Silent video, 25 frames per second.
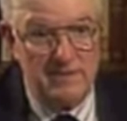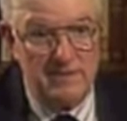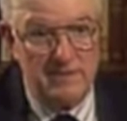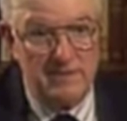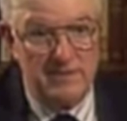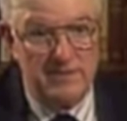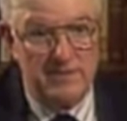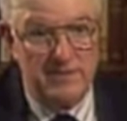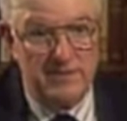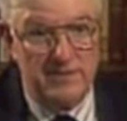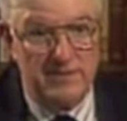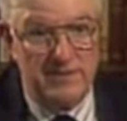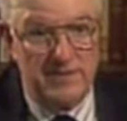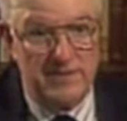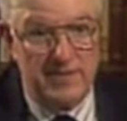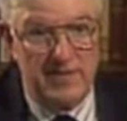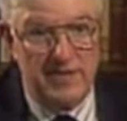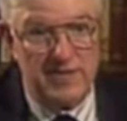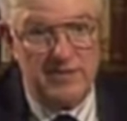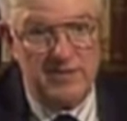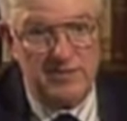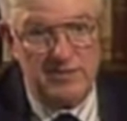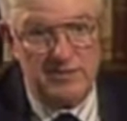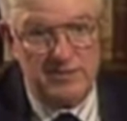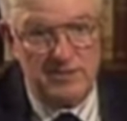that it
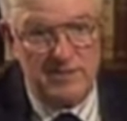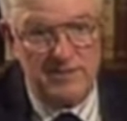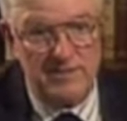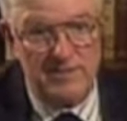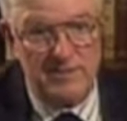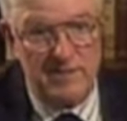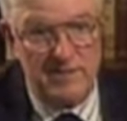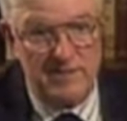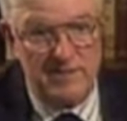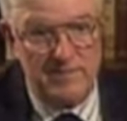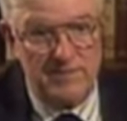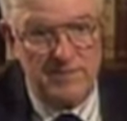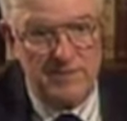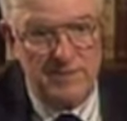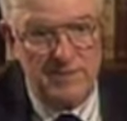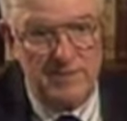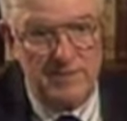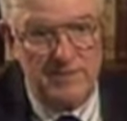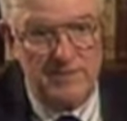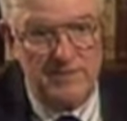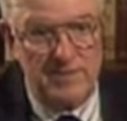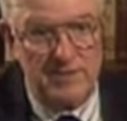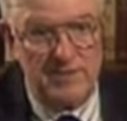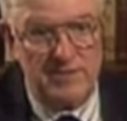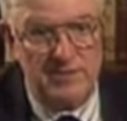had to somehow be in the
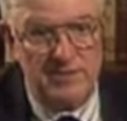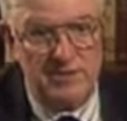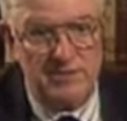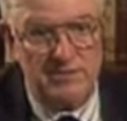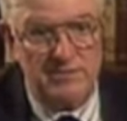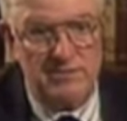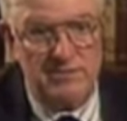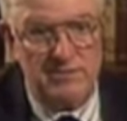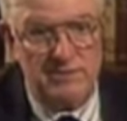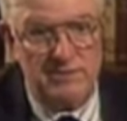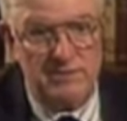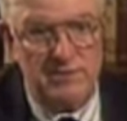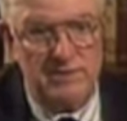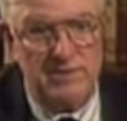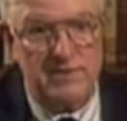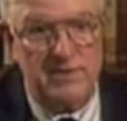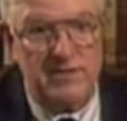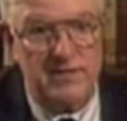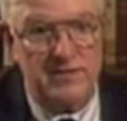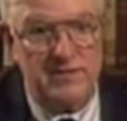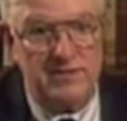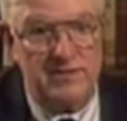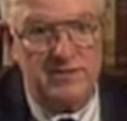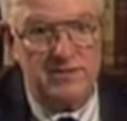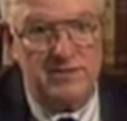best interest of the
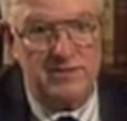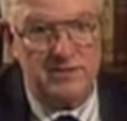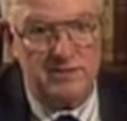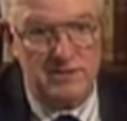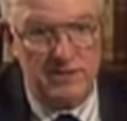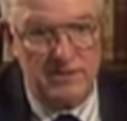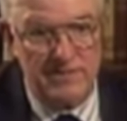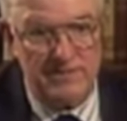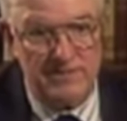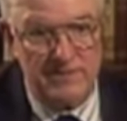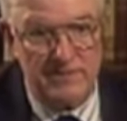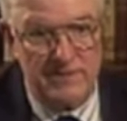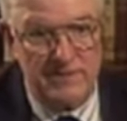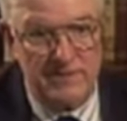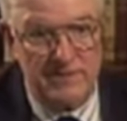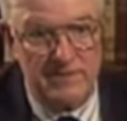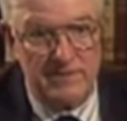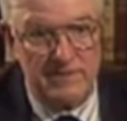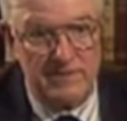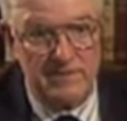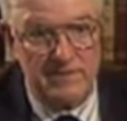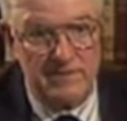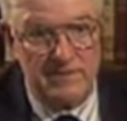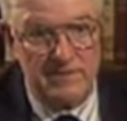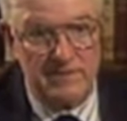United States
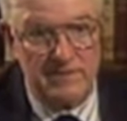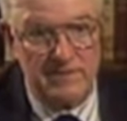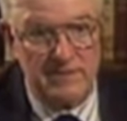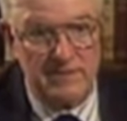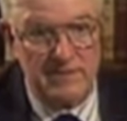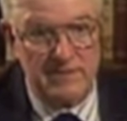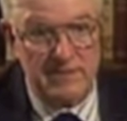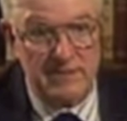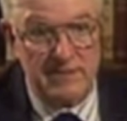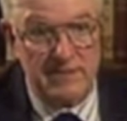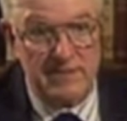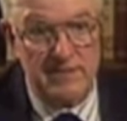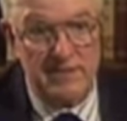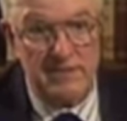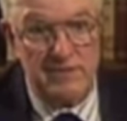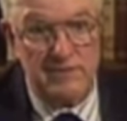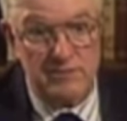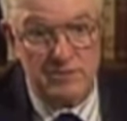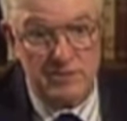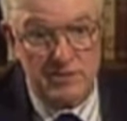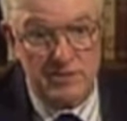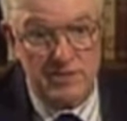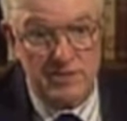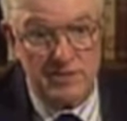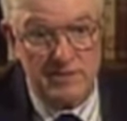government that Kennedy
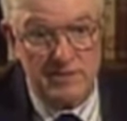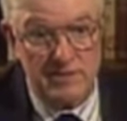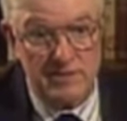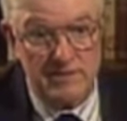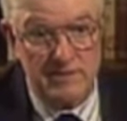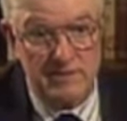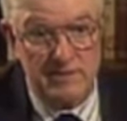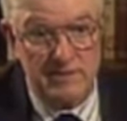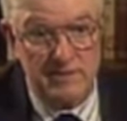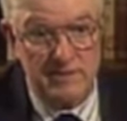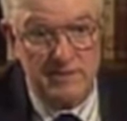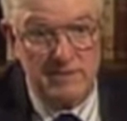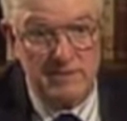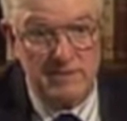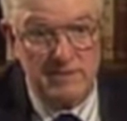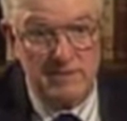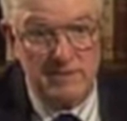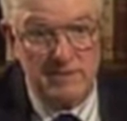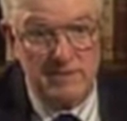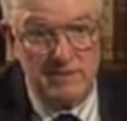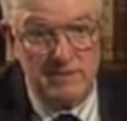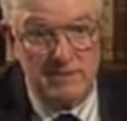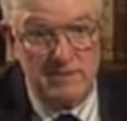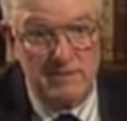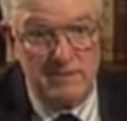was killed.
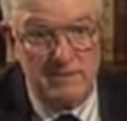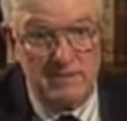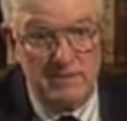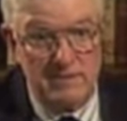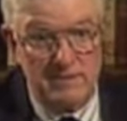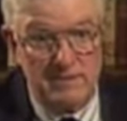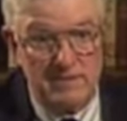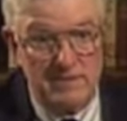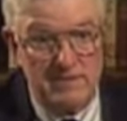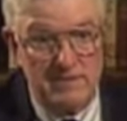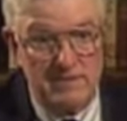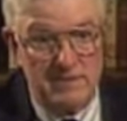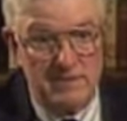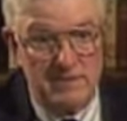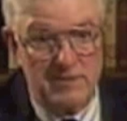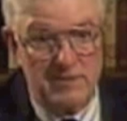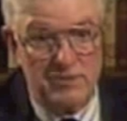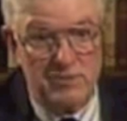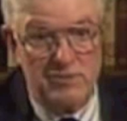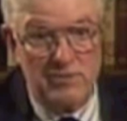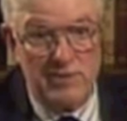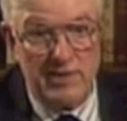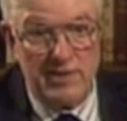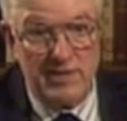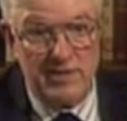
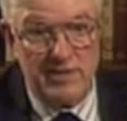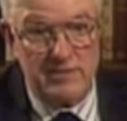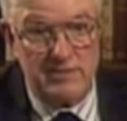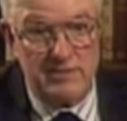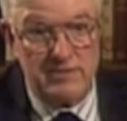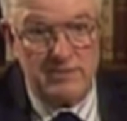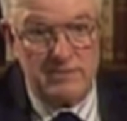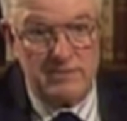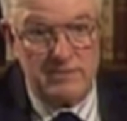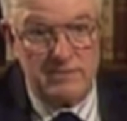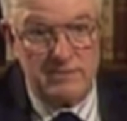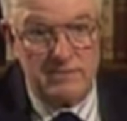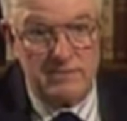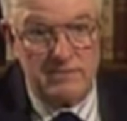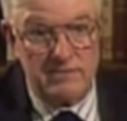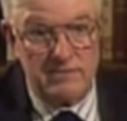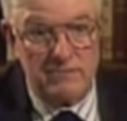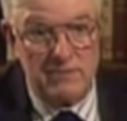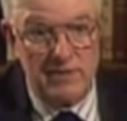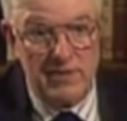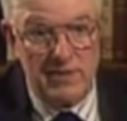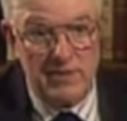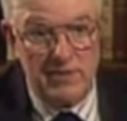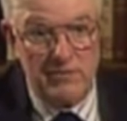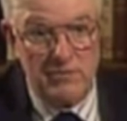Otherwise,
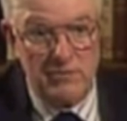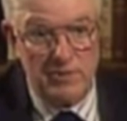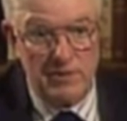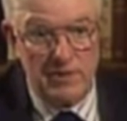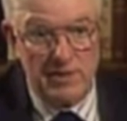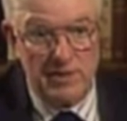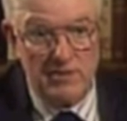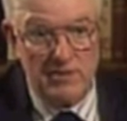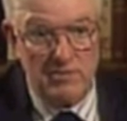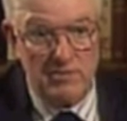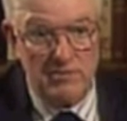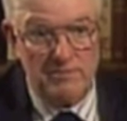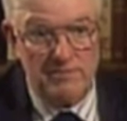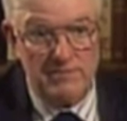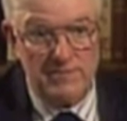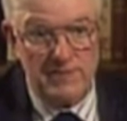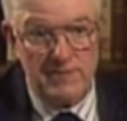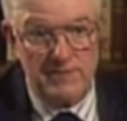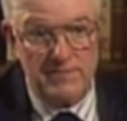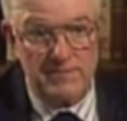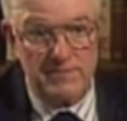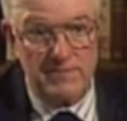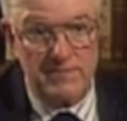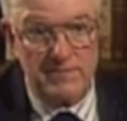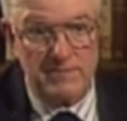why would our own
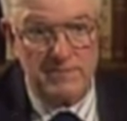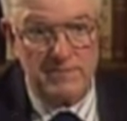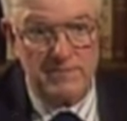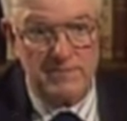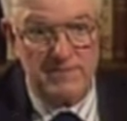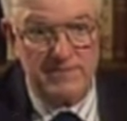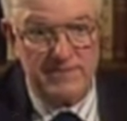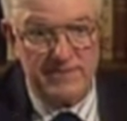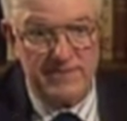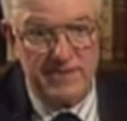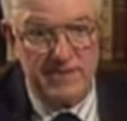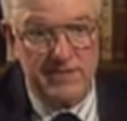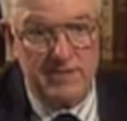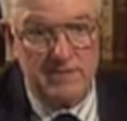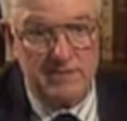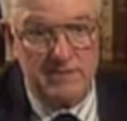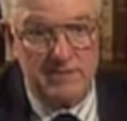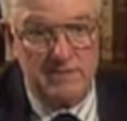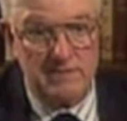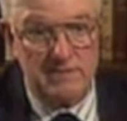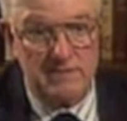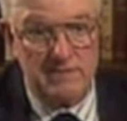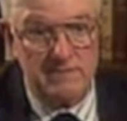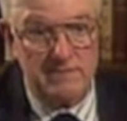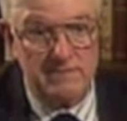people have done
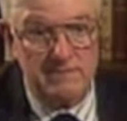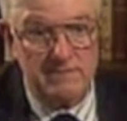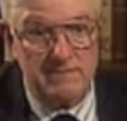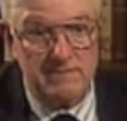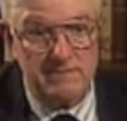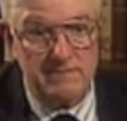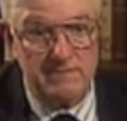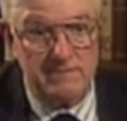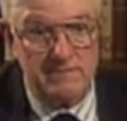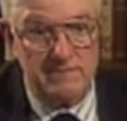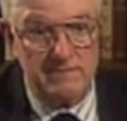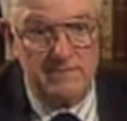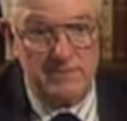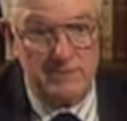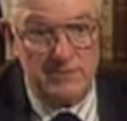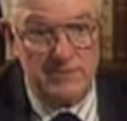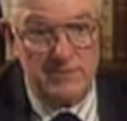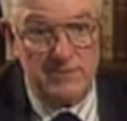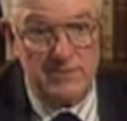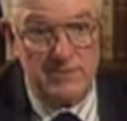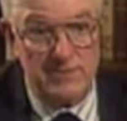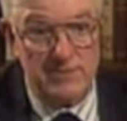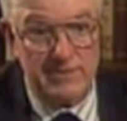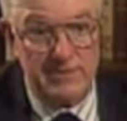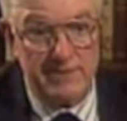it? Simple
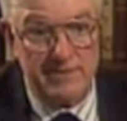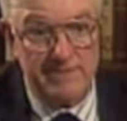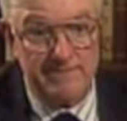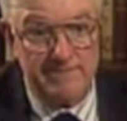as that.